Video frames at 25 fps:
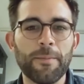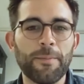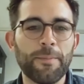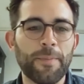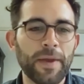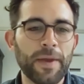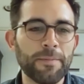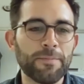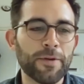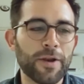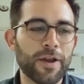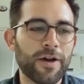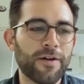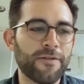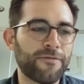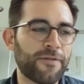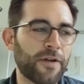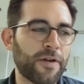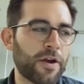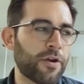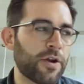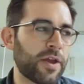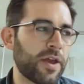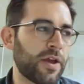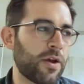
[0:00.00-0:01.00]
People are
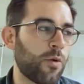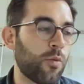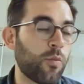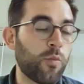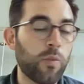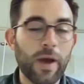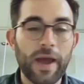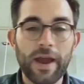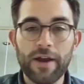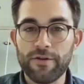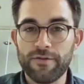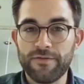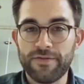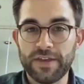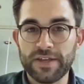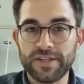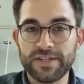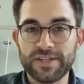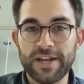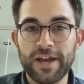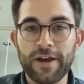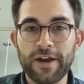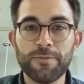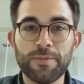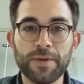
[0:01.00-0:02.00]
very aware of this
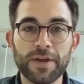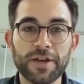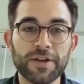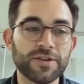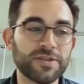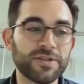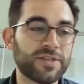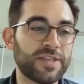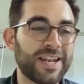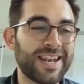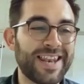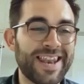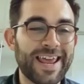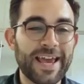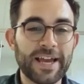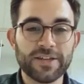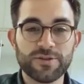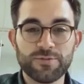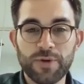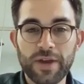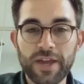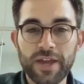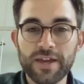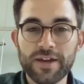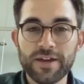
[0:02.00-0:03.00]
now, because the next
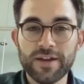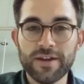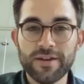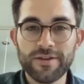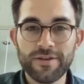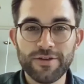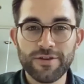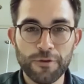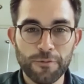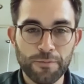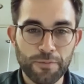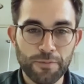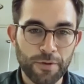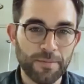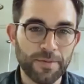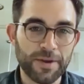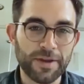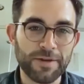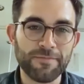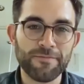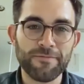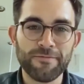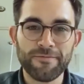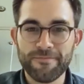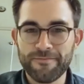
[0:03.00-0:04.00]
week you're
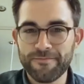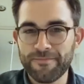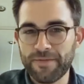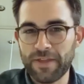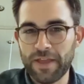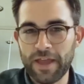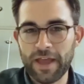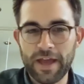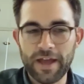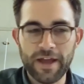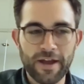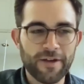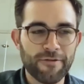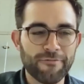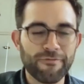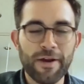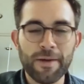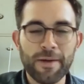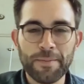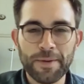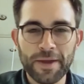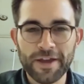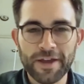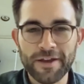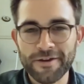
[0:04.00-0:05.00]
probably
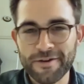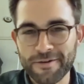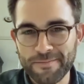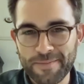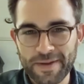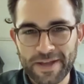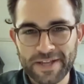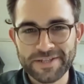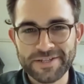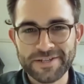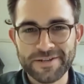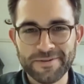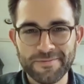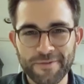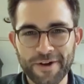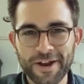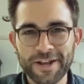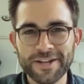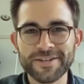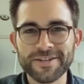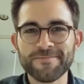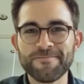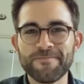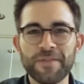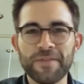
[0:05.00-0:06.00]
repping a competitor
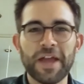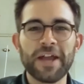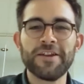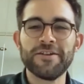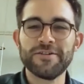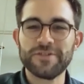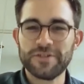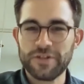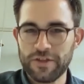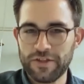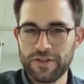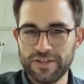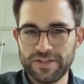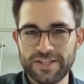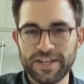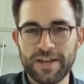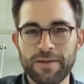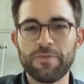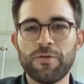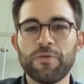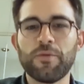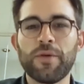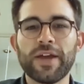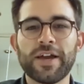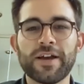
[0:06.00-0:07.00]
brand, and you're doing the same
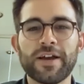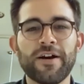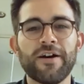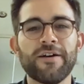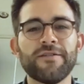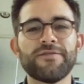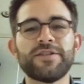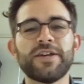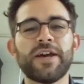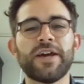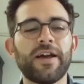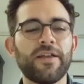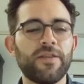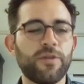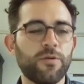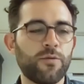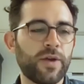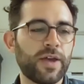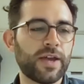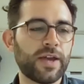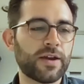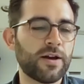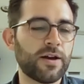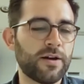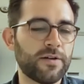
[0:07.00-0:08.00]
the week after and the
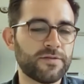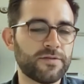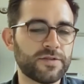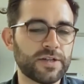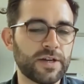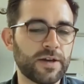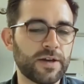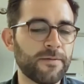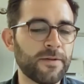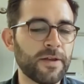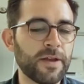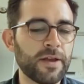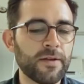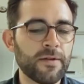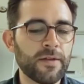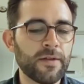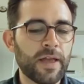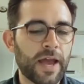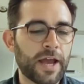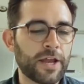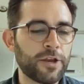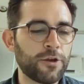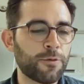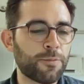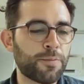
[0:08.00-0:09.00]
week after,
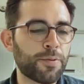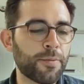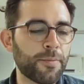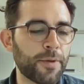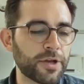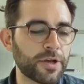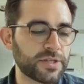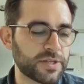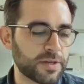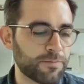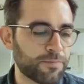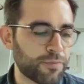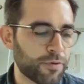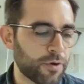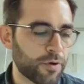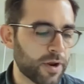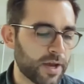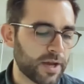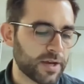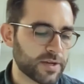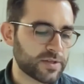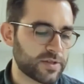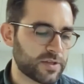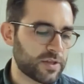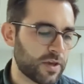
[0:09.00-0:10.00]
and you're promoting
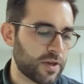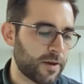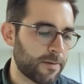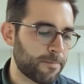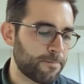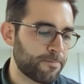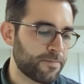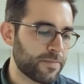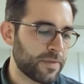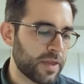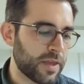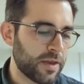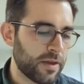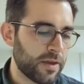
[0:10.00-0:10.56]
products that